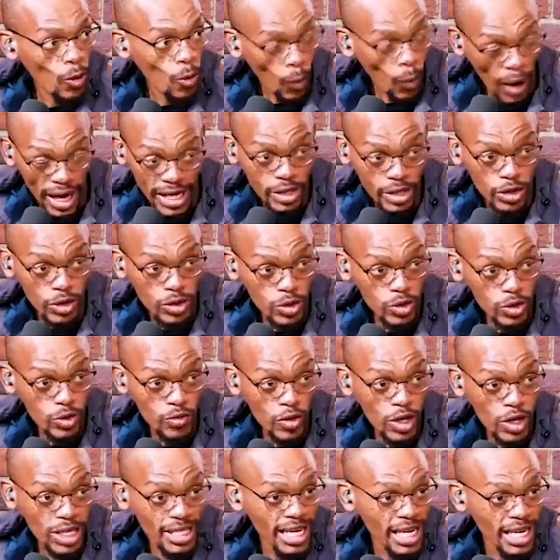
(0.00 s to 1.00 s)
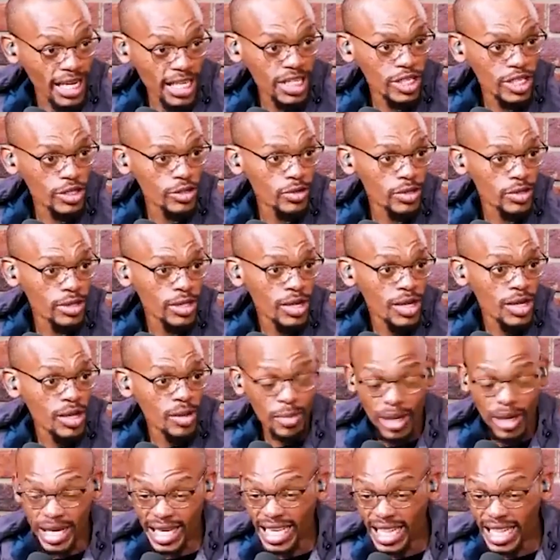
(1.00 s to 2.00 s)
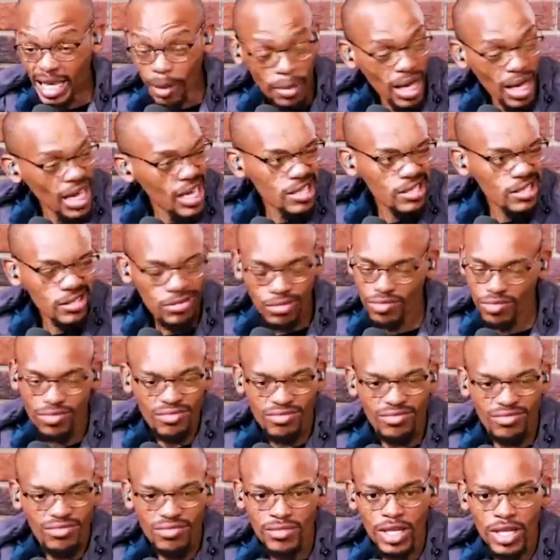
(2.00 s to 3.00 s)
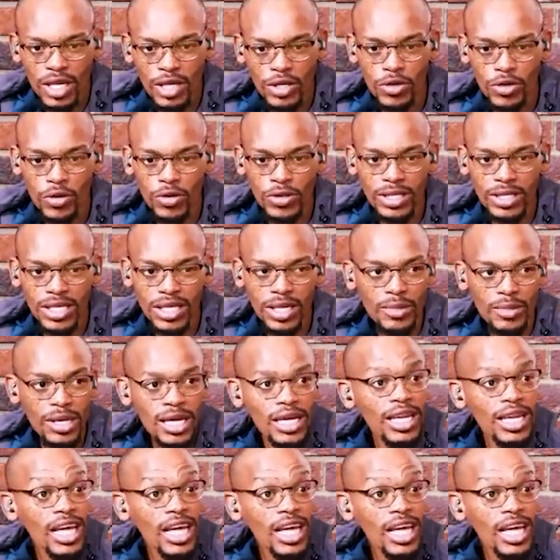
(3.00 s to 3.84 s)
But it does seem a majority of people do agree with what Nota Baloyi